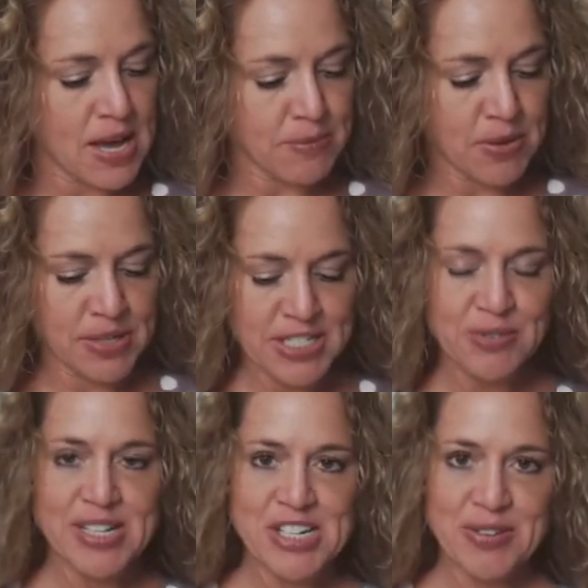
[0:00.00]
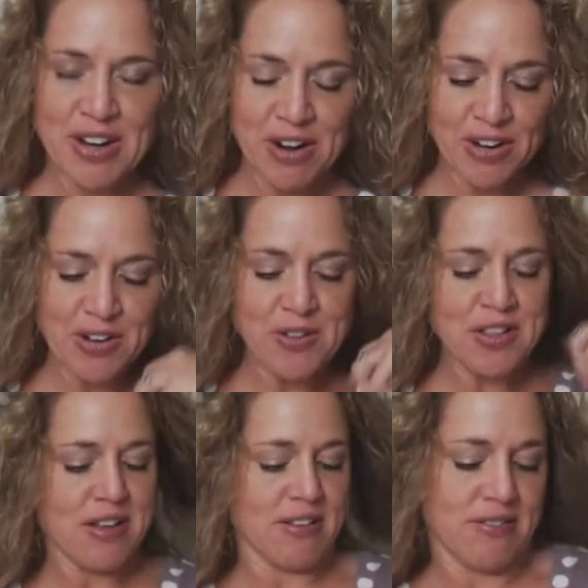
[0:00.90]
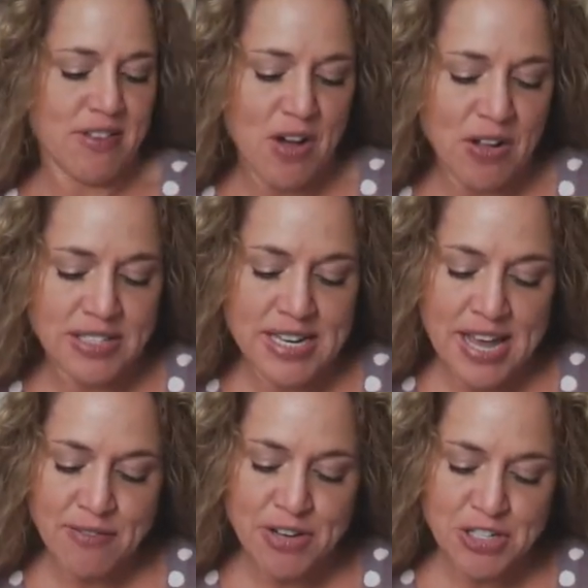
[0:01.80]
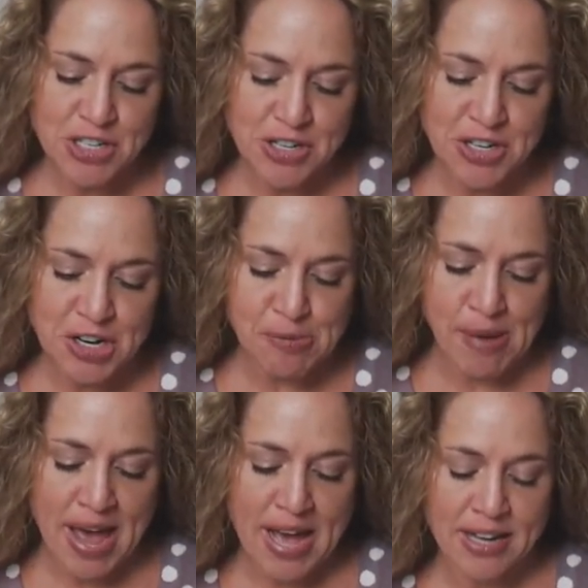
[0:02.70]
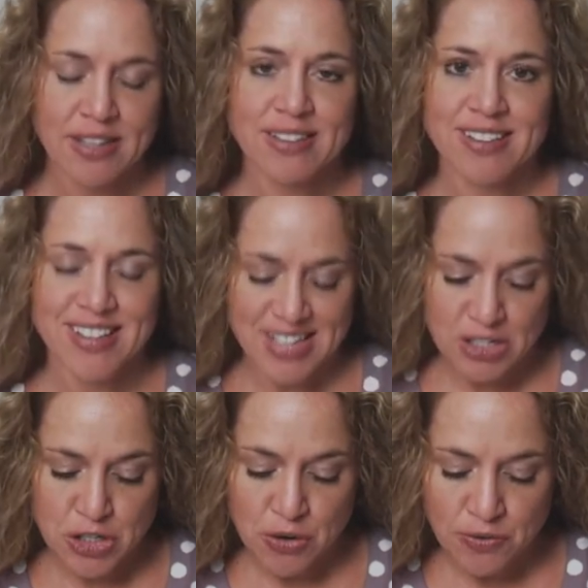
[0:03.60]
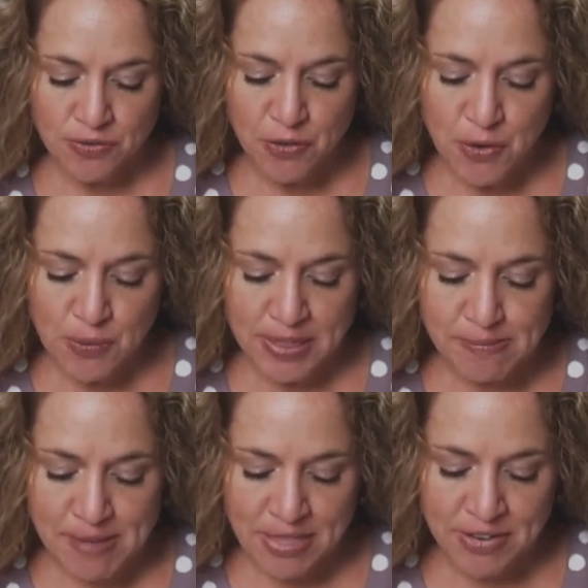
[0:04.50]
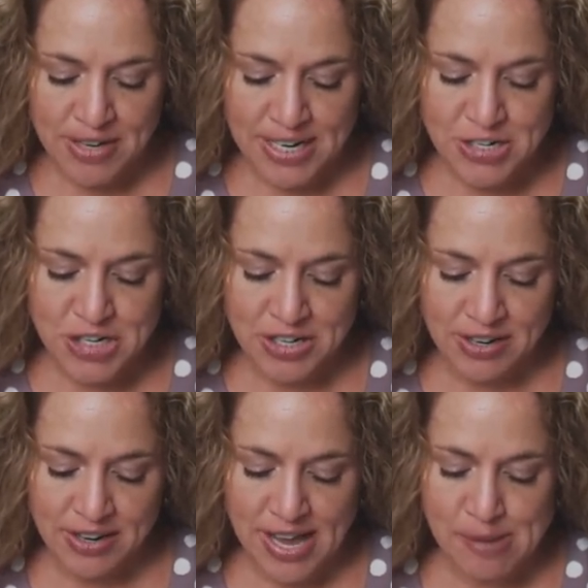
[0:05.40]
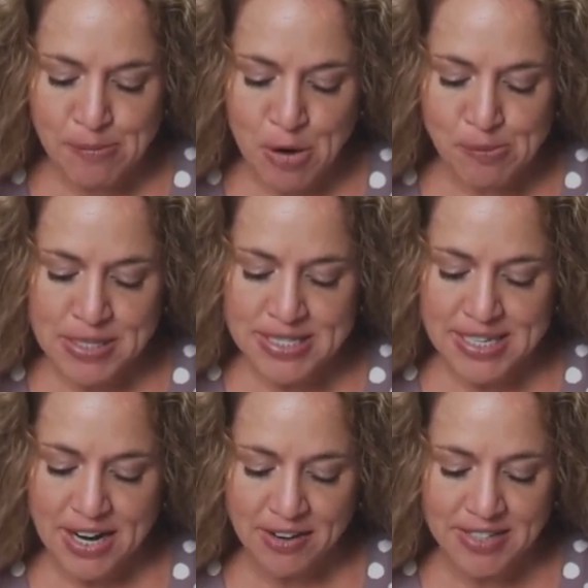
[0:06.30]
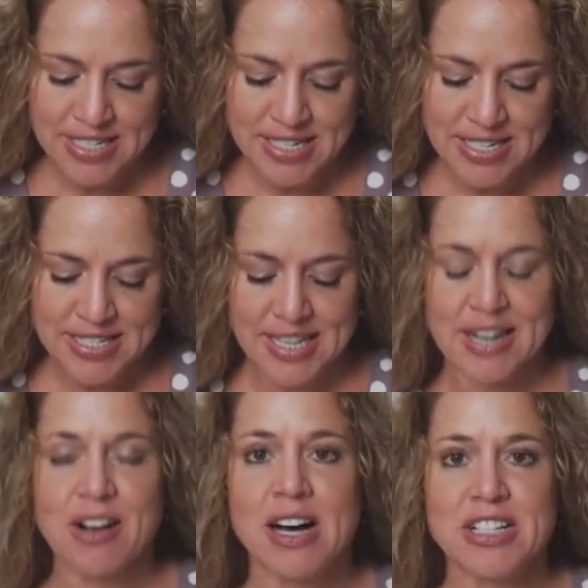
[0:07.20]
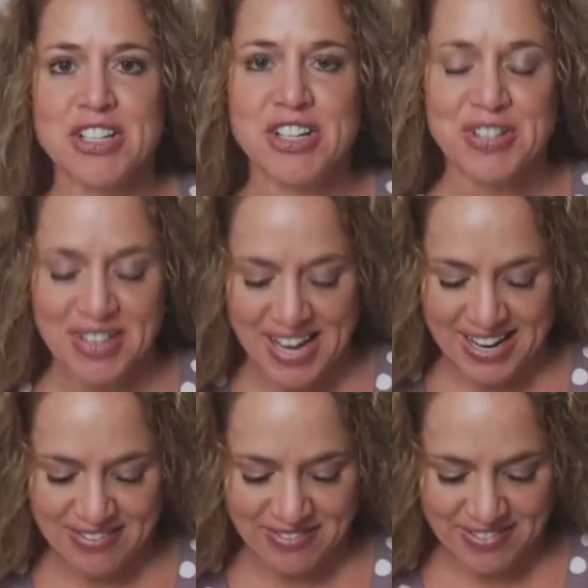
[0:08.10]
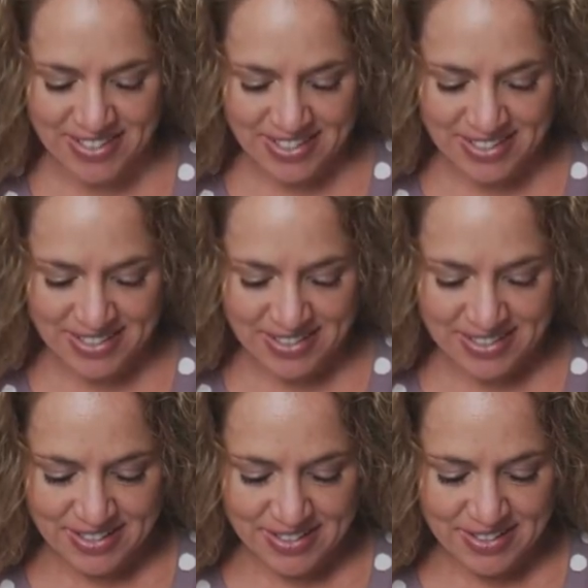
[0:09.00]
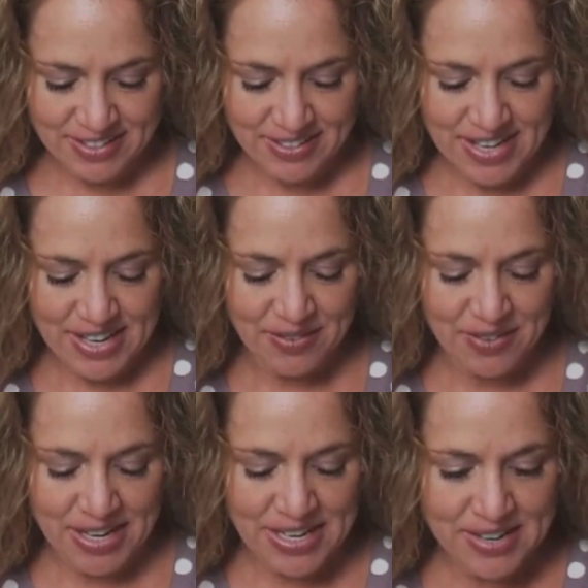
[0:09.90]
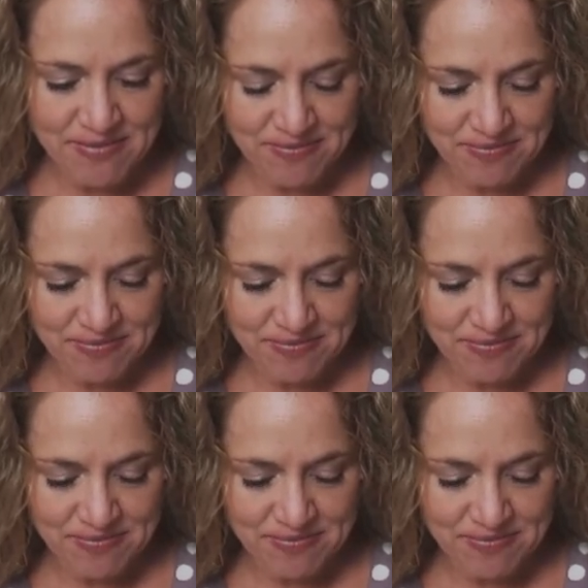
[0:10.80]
I'm going to read you an article called Never Turn Your Back. Don't fool with Mother Nature. A moment's carelessness can cost your life. Okay, ready?